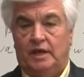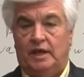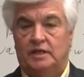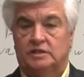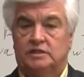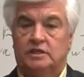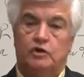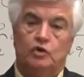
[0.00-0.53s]

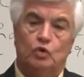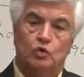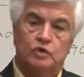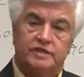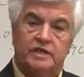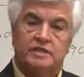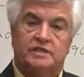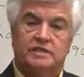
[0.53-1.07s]
And so your
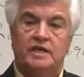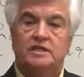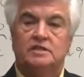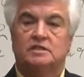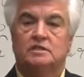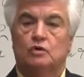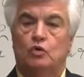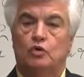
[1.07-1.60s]

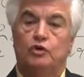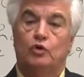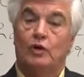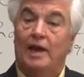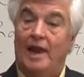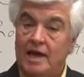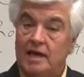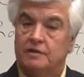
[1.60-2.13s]
success or your
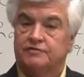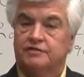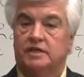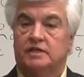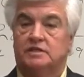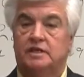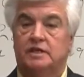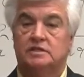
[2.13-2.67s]
lack of
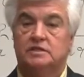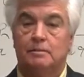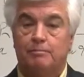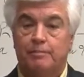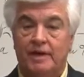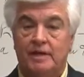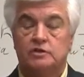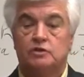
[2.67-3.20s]
success
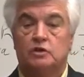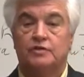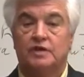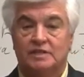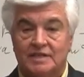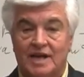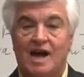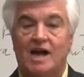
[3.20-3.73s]
depends on
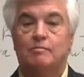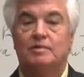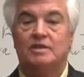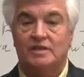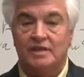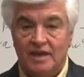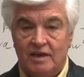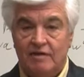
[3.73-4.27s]
the time
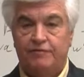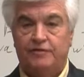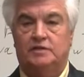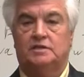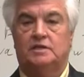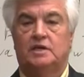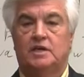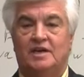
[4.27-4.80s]
and the
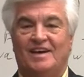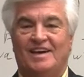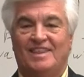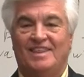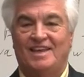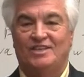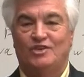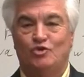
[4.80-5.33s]
effort
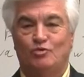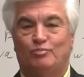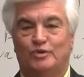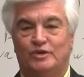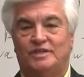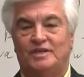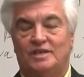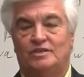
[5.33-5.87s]
that you
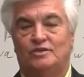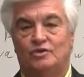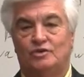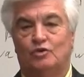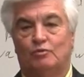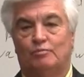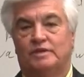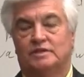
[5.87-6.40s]
put into
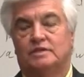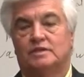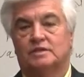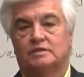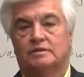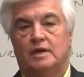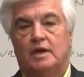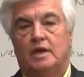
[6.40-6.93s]
your
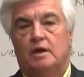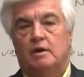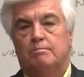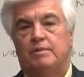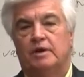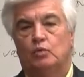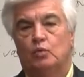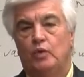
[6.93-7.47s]
business.
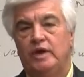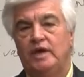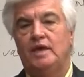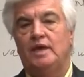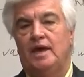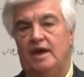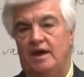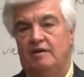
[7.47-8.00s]
But
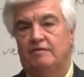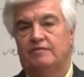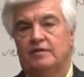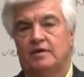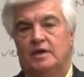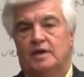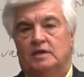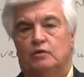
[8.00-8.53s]
we
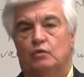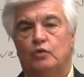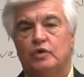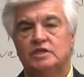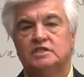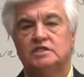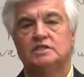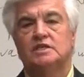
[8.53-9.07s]
have
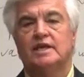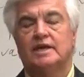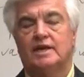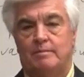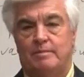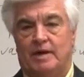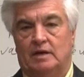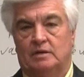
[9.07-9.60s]
recently
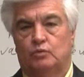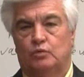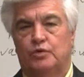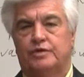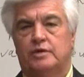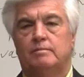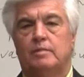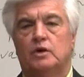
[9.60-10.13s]
come out
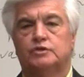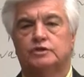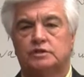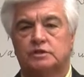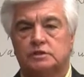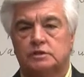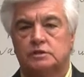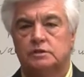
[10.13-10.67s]
with the most
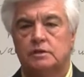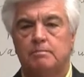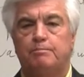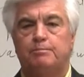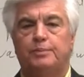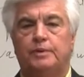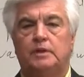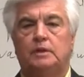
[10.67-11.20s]

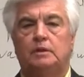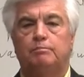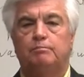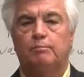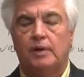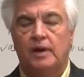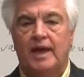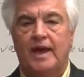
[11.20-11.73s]
simple
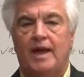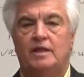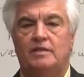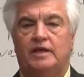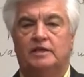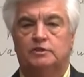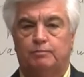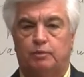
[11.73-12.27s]
plan
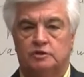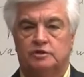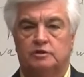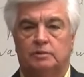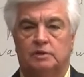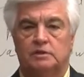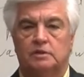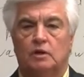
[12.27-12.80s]
that's
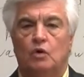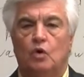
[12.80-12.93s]
possible.